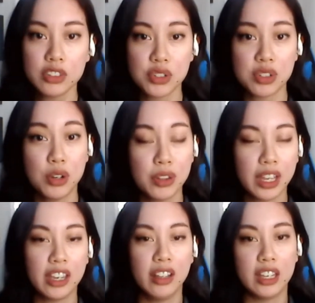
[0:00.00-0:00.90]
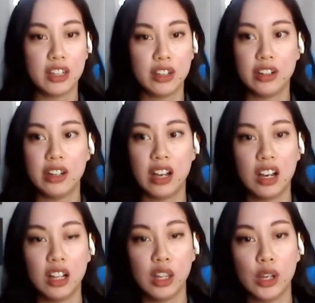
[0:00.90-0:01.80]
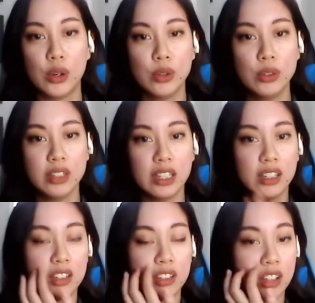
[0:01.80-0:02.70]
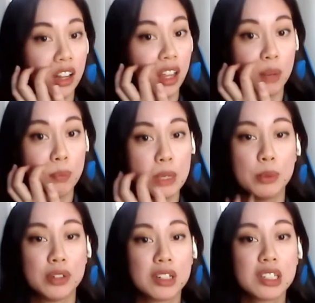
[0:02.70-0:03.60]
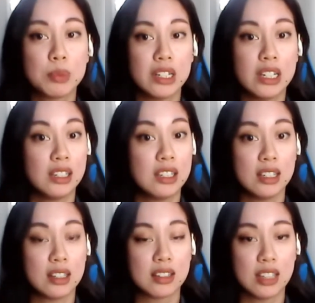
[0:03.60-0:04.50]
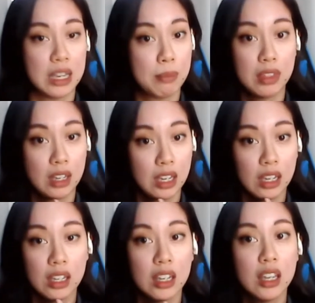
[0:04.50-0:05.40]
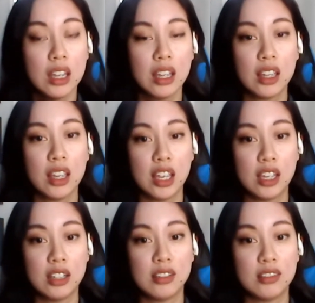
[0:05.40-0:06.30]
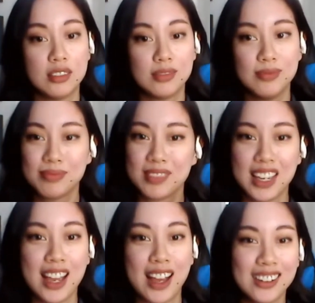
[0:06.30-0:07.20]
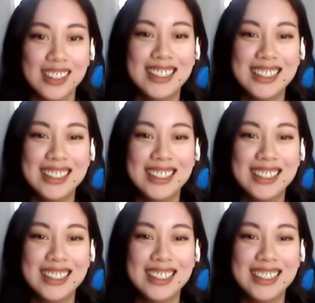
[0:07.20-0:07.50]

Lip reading: just know that you're like, you're not alone, and a lot of people are experiencing the same thing. And yeah.